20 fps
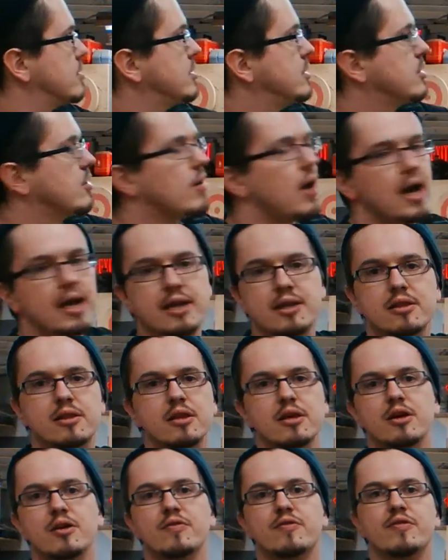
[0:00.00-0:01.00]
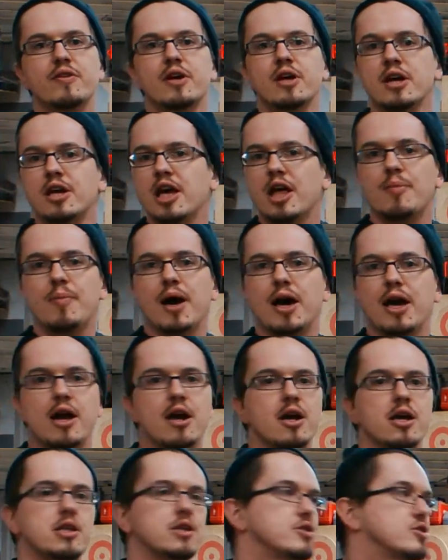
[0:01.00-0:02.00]
I can think of, in my
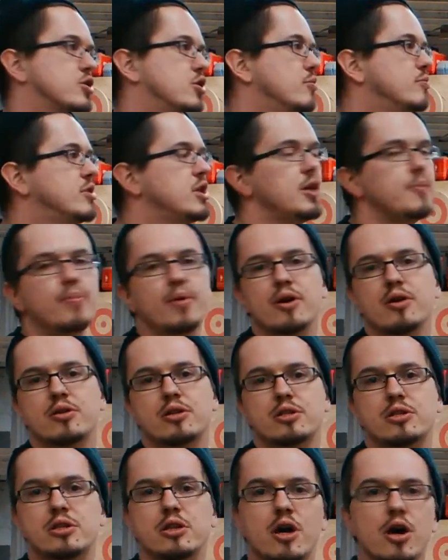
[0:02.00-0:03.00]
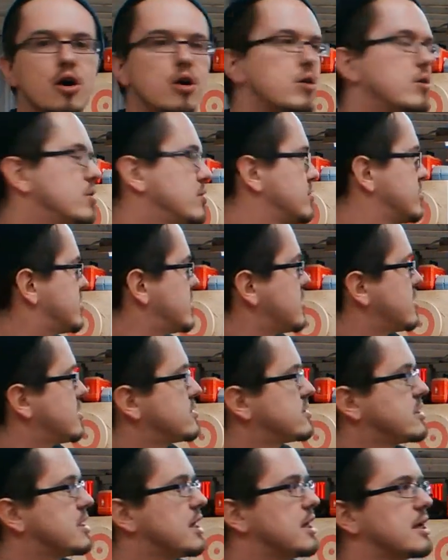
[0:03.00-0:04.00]
area, there's Home Depot, there's Lowe's,
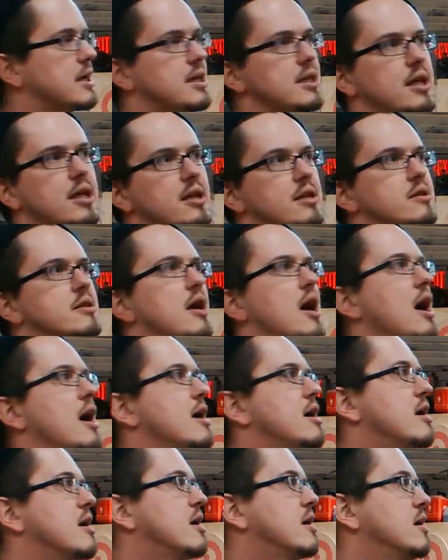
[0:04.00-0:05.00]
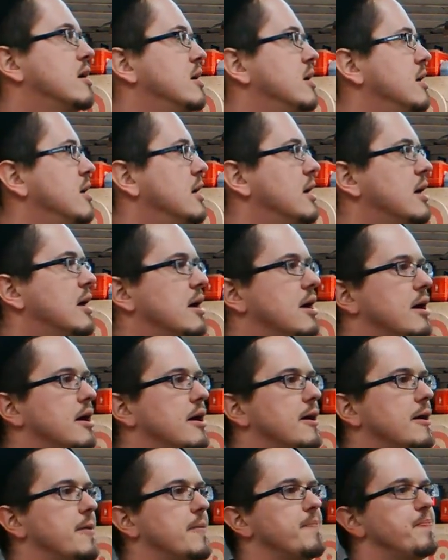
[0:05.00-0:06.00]
there's Canadian Tire,
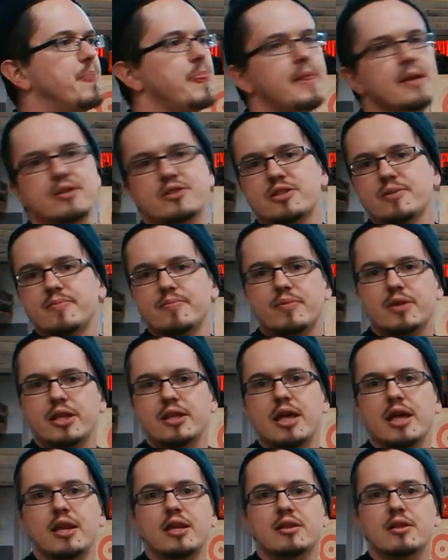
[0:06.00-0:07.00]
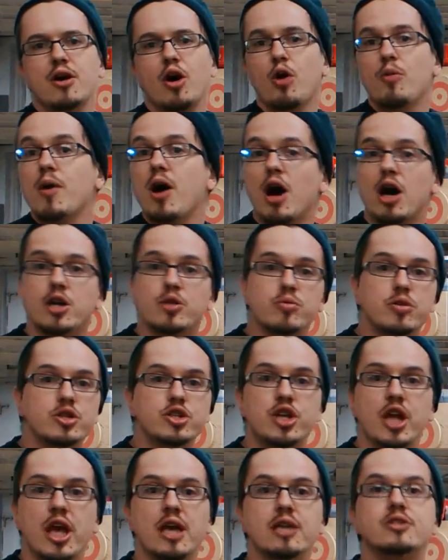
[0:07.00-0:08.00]
there's some Canadian home hardware
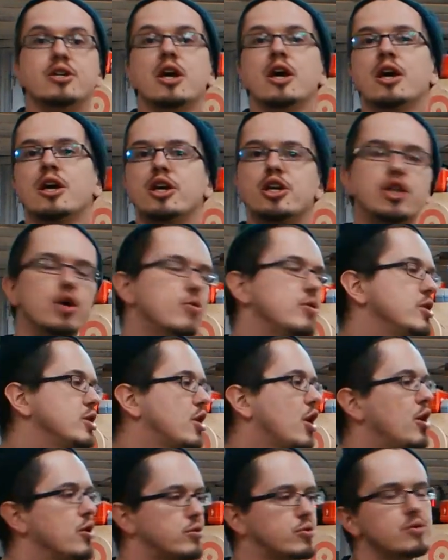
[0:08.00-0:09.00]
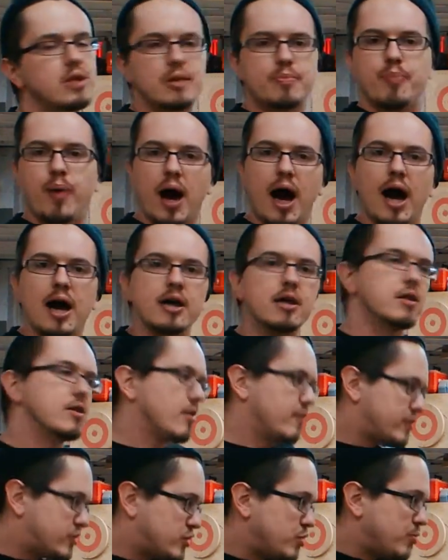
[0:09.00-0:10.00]
chains. When you go through that pile
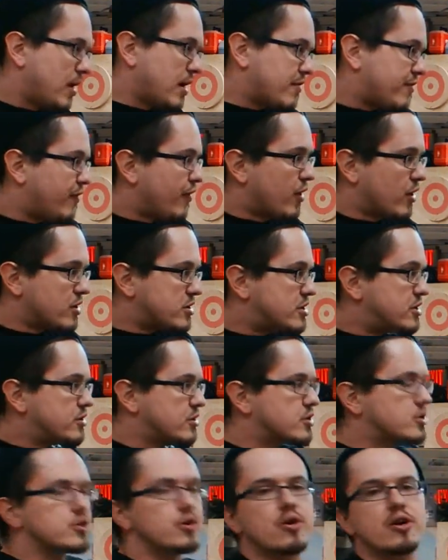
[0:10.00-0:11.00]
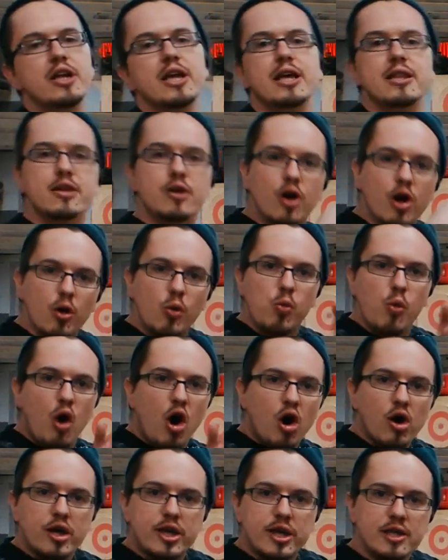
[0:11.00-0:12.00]
of 2x4s and you're sorting and they're all
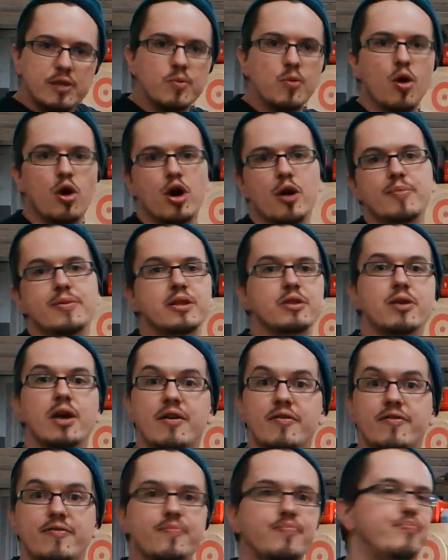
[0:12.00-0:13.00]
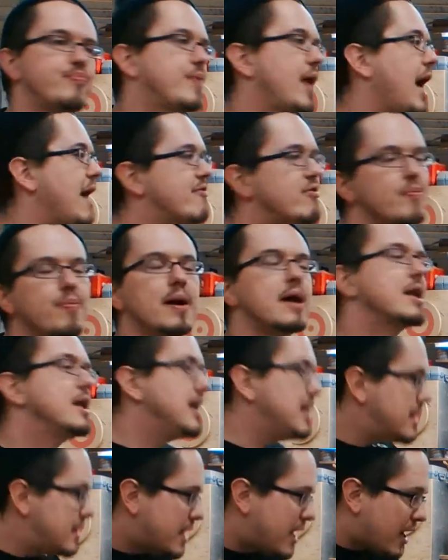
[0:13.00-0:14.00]
wonky and warped, and you have
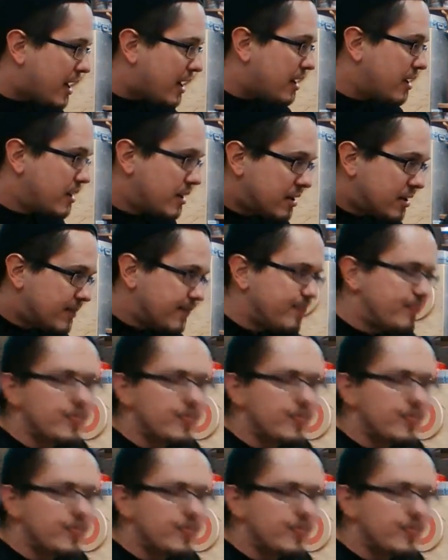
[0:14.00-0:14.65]
everybody in there